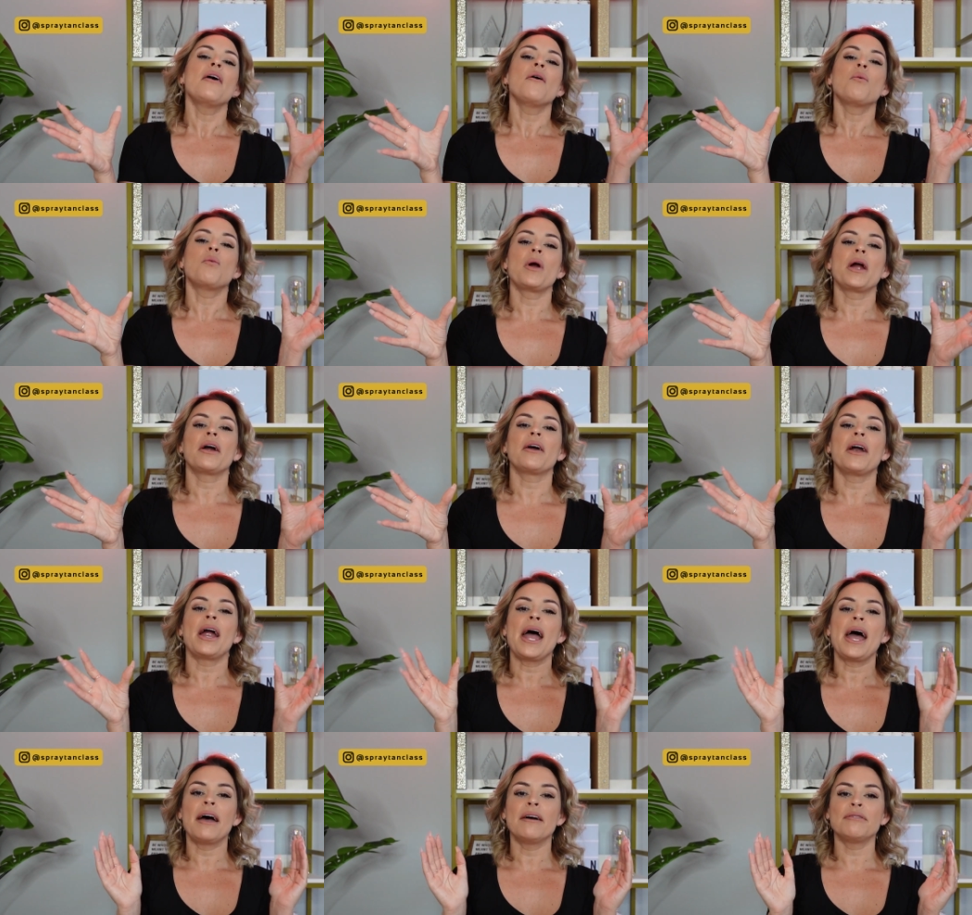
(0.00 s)

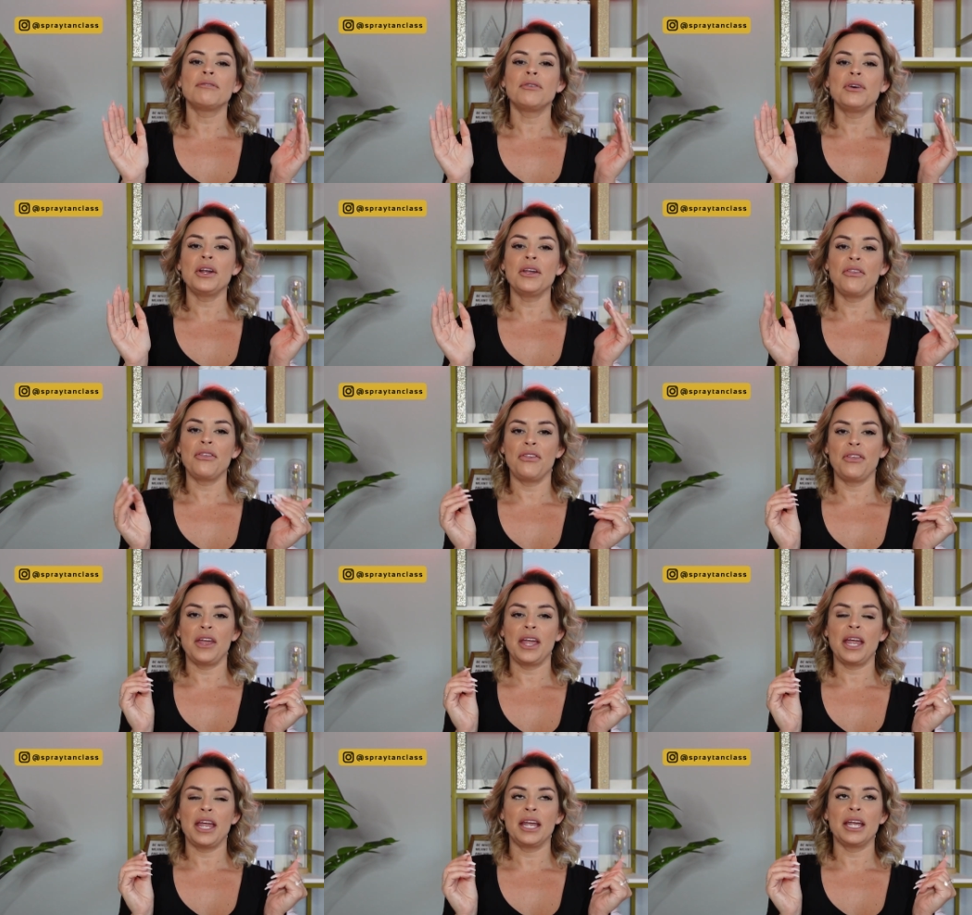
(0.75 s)
where
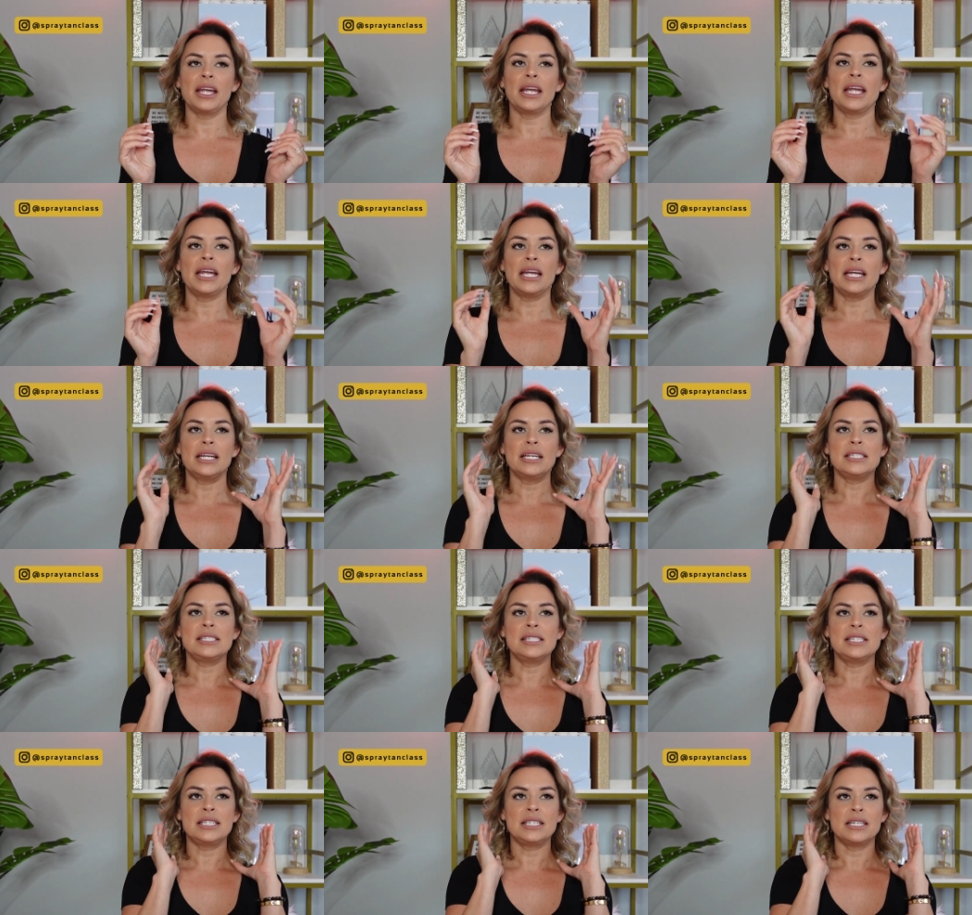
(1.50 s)
everything
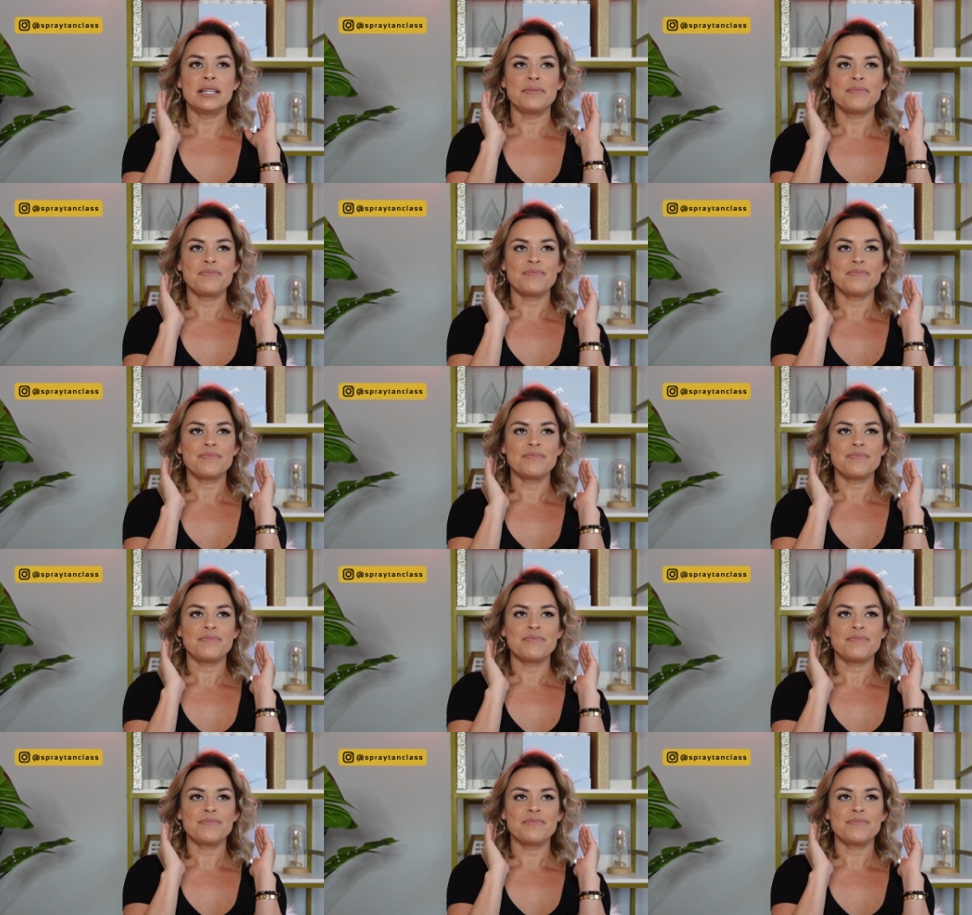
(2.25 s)
is